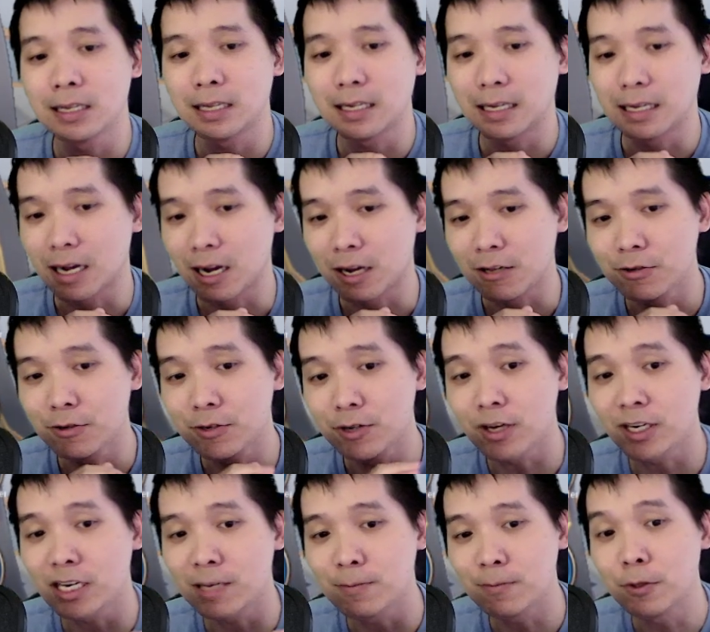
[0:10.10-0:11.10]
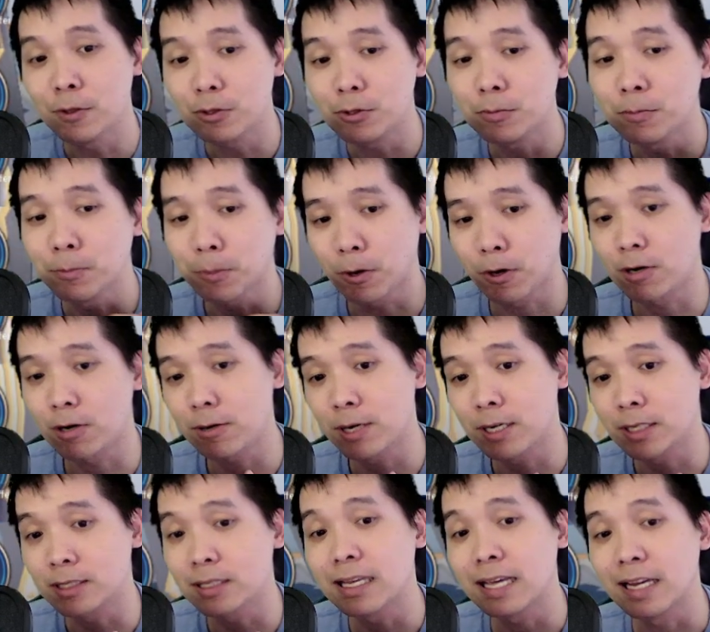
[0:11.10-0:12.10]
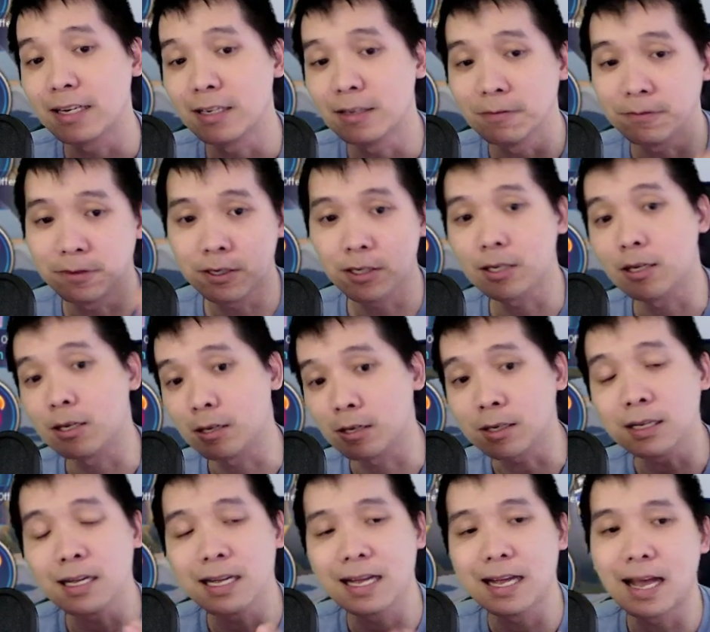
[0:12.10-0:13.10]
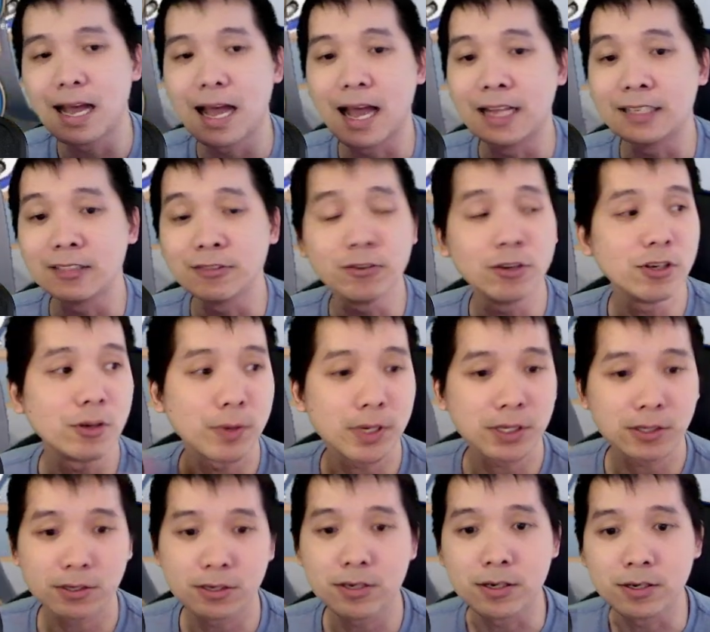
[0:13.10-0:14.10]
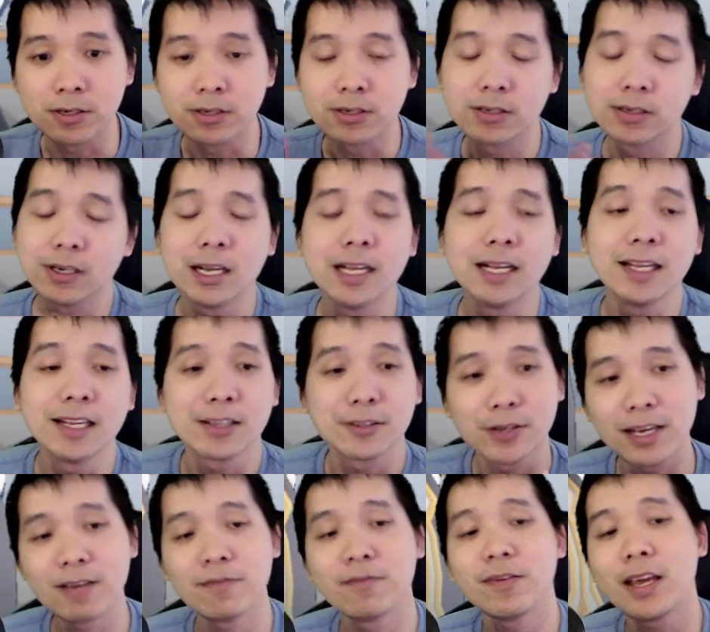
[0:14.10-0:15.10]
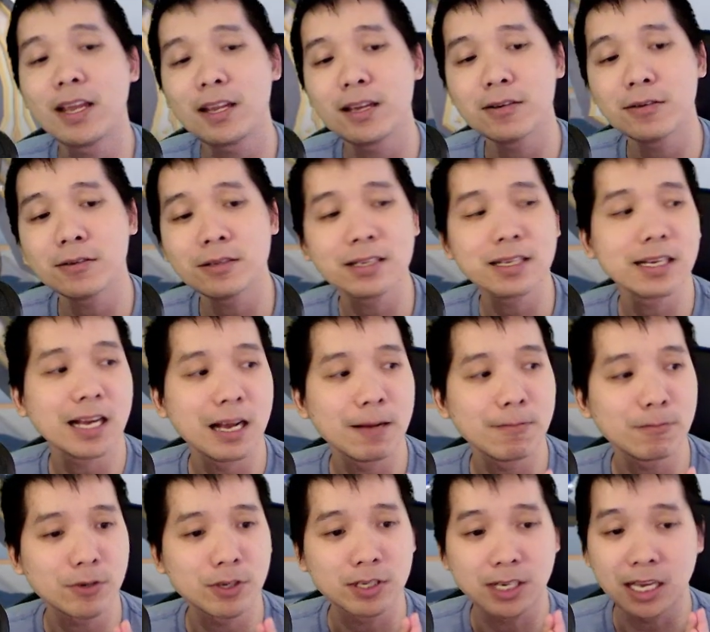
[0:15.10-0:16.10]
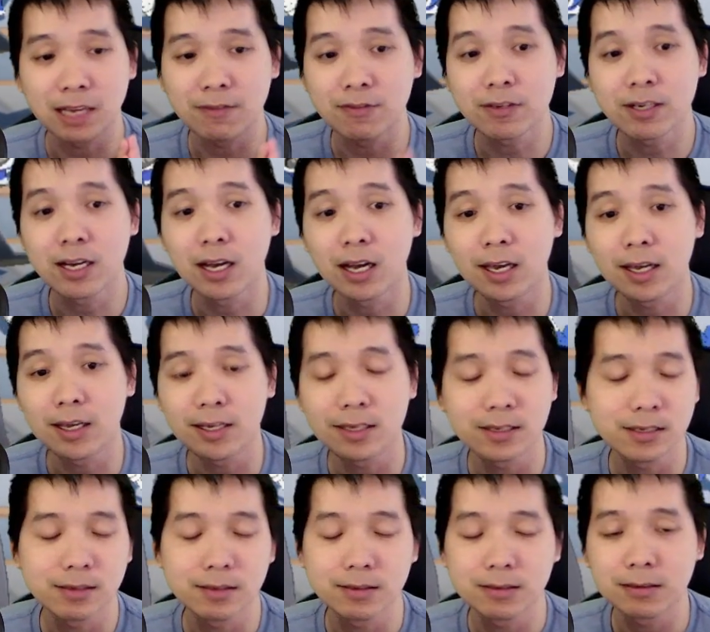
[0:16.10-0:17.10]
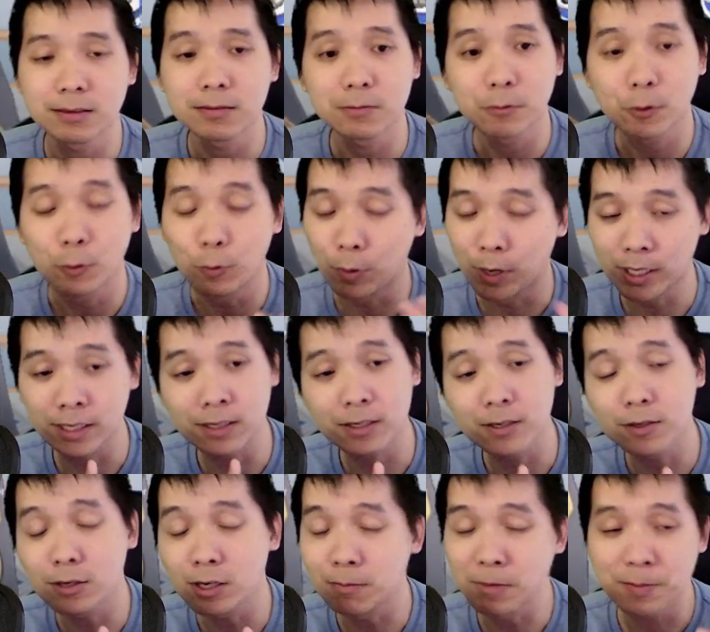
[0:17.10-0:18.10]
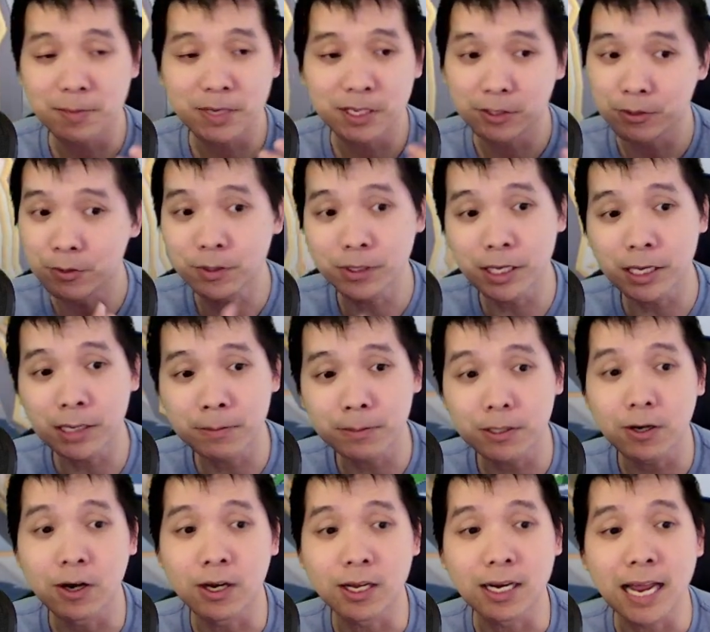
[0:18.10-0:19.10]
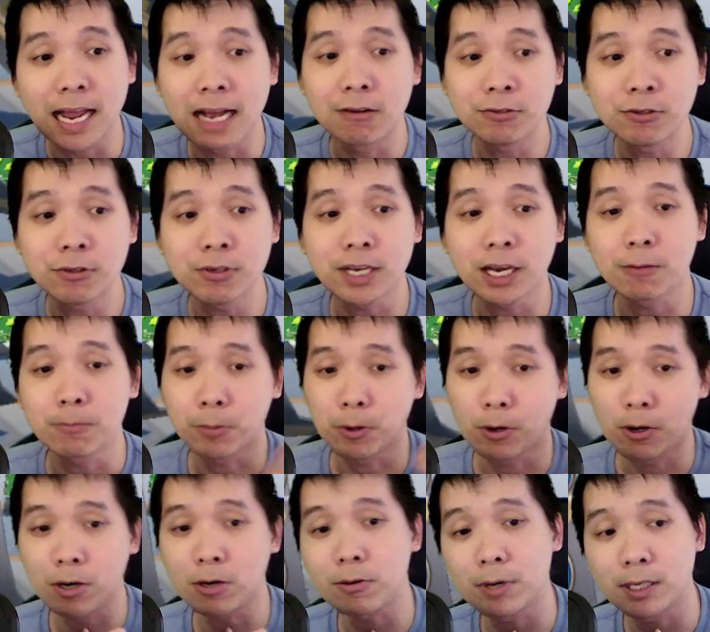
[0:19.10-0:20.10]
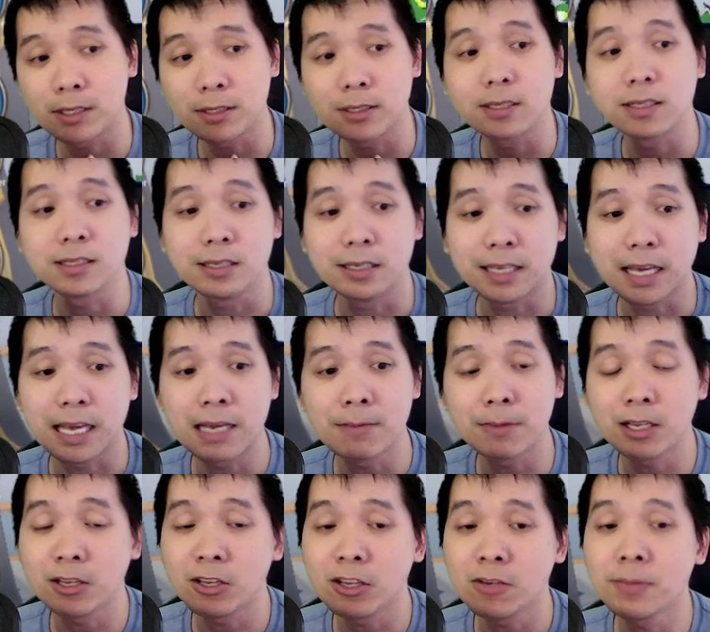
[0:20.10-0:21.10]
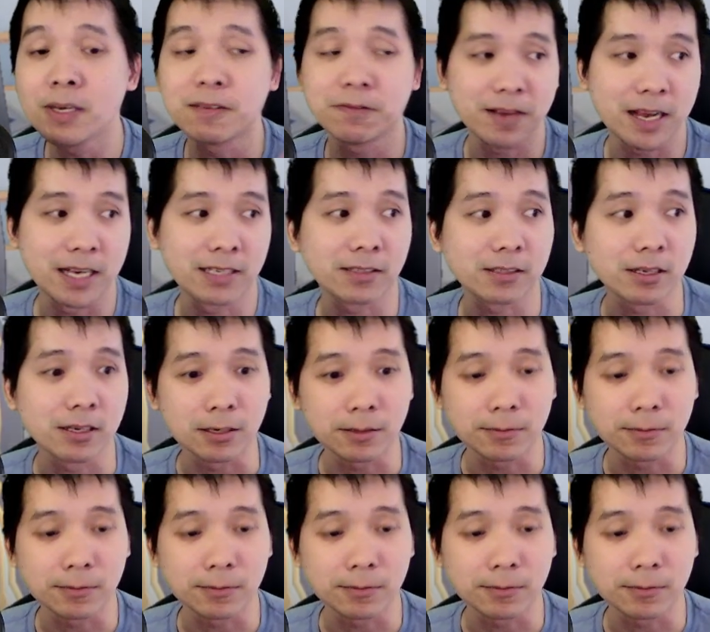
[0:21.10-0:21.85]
Are you not able to progress any further and you don't know what to do? Today videos, I'm going to give you guys one or maybe two tips on how you can progress the game a little bit faster.